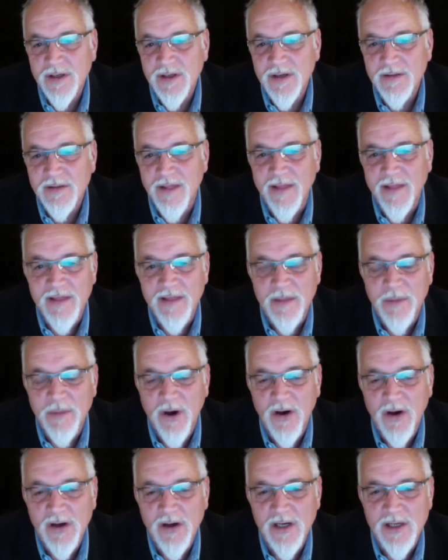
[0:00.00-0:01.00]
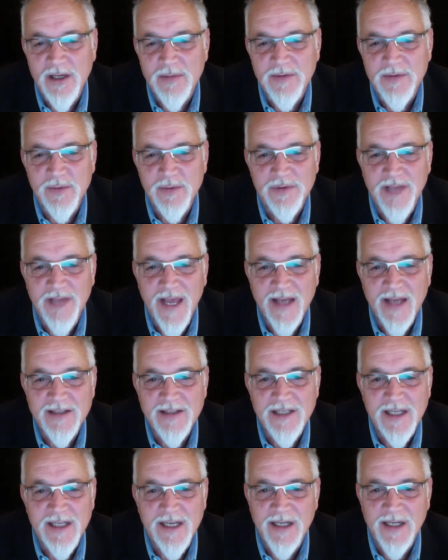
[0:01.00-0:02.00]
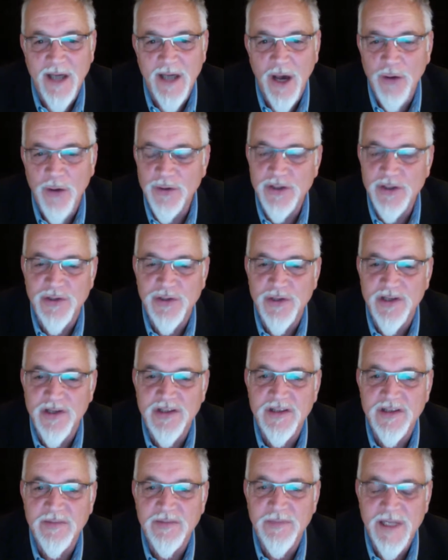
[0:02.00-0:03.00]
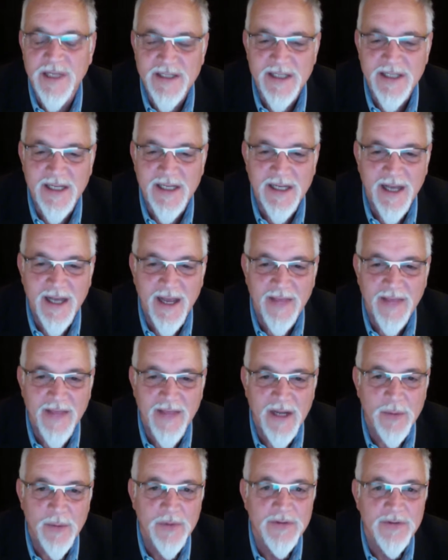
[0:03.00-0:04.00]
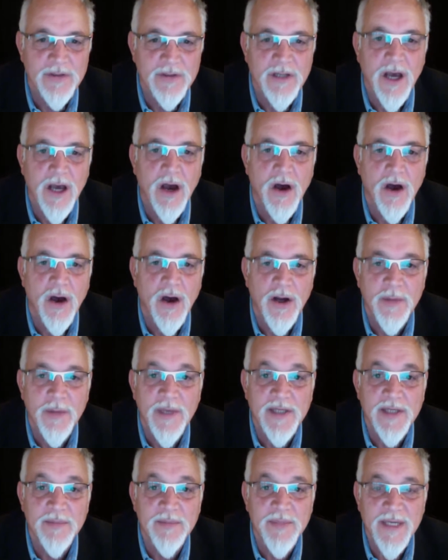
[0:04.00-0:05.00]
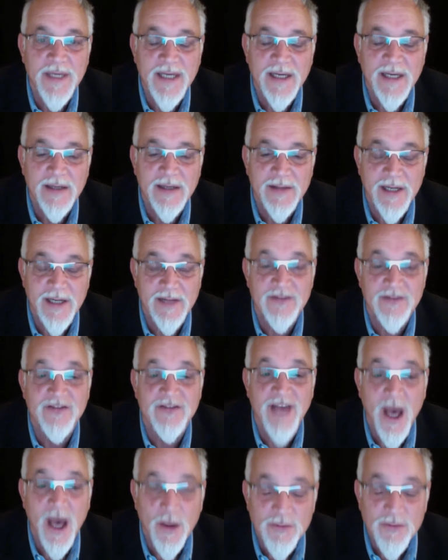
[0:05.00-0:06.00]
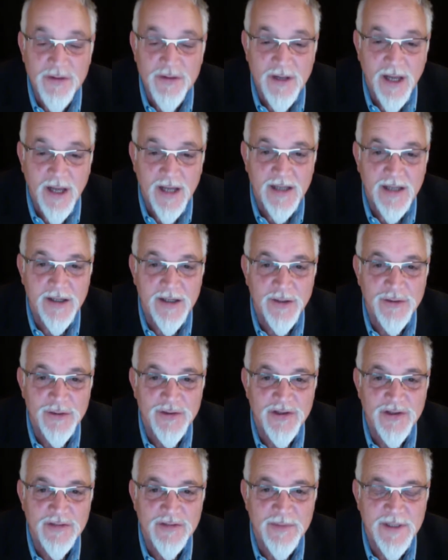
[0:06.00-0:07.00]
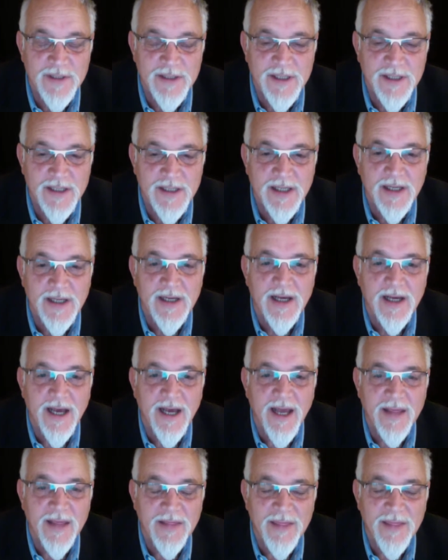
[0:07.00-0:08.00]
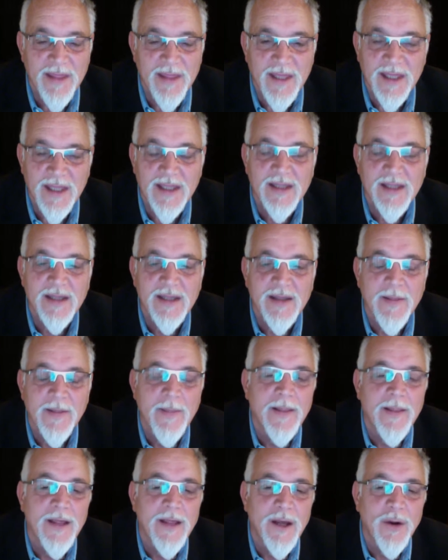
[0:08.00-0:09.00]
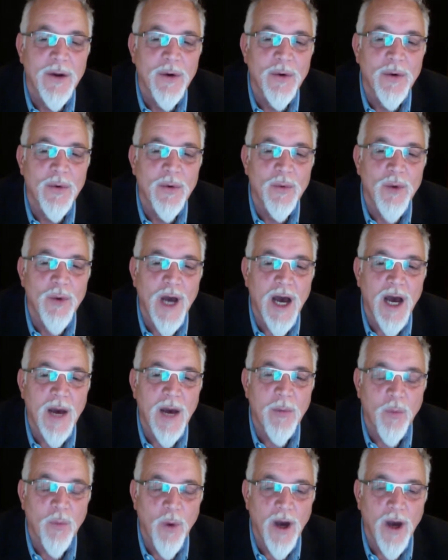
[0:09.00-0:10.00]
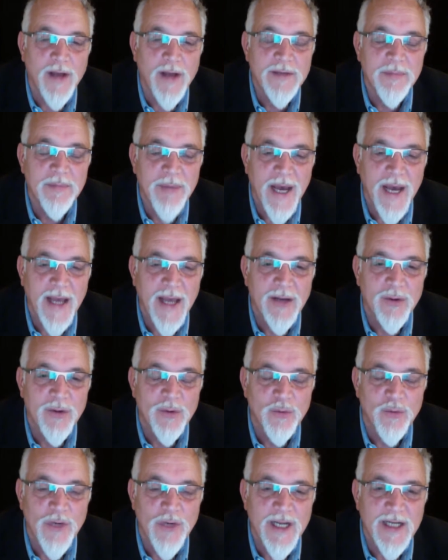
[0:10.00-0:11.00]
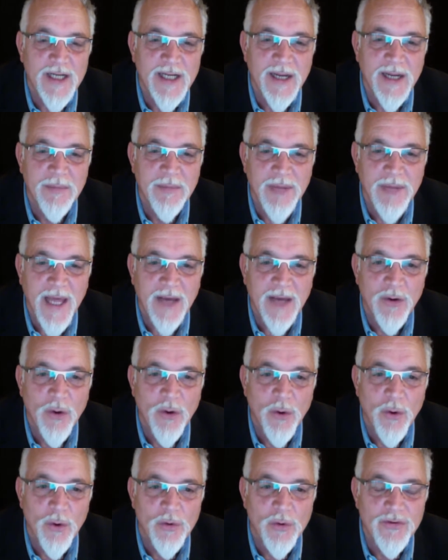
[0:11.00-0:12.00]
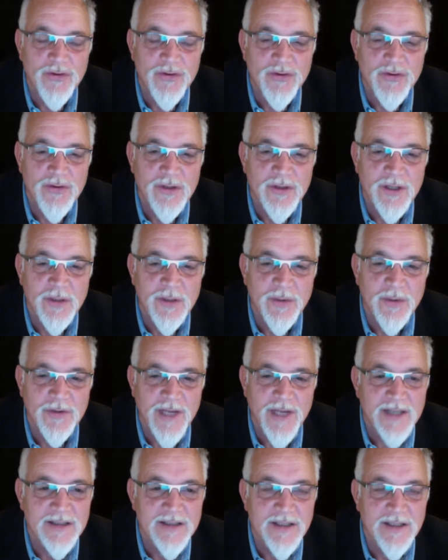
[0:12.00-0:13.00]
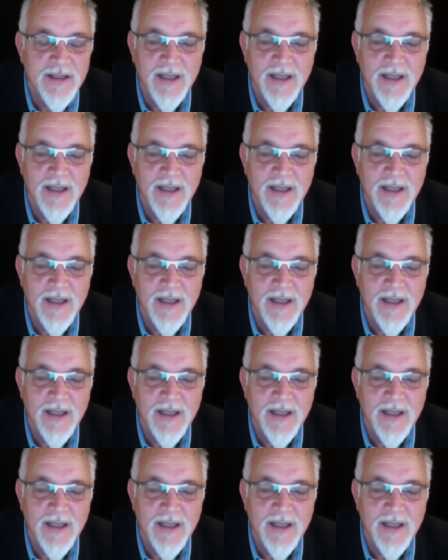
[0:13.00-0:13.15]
that the apocalypse was actually an oak tree splitting, and that it was an onomatopoeia, that it sounds like an oak tree splitting, and the white, pale, red, and black horse was actually the